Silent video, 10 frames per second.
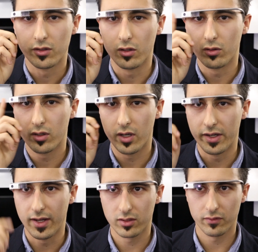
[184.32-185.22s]
So
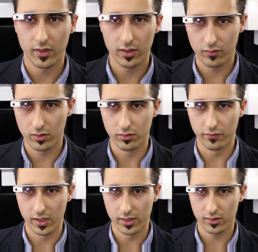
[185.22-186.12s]
I activate the
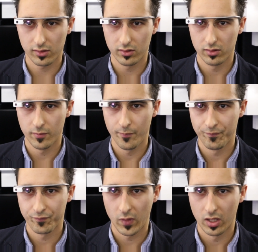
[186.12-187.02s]
device.
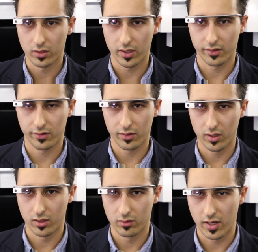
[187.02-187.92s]
Let's
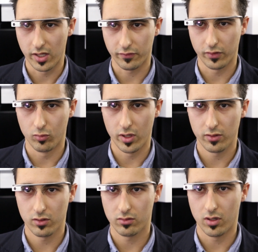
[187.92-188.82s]
ask for the
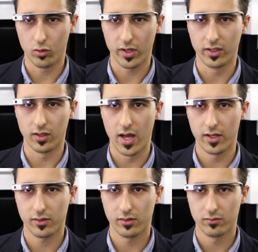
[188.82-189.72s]
weather. OK
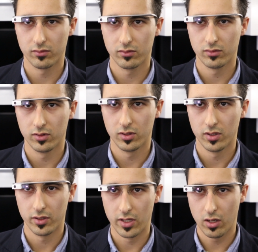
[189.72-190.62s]
Glass.
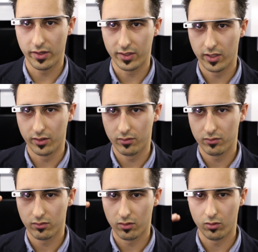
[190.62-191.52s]
Now I get a
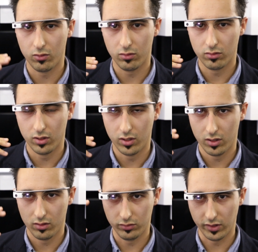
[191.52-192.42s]
whole
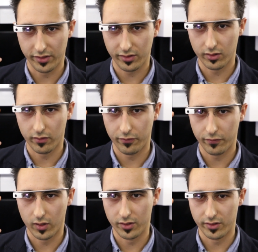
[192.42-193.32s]
list
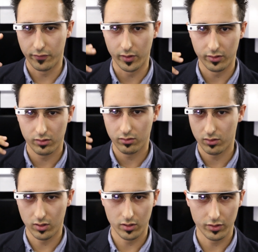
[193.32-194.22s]
of different
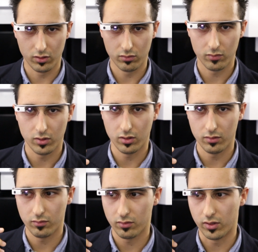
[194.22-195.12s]

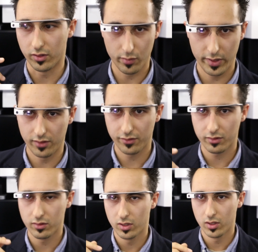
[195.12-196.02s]
commands.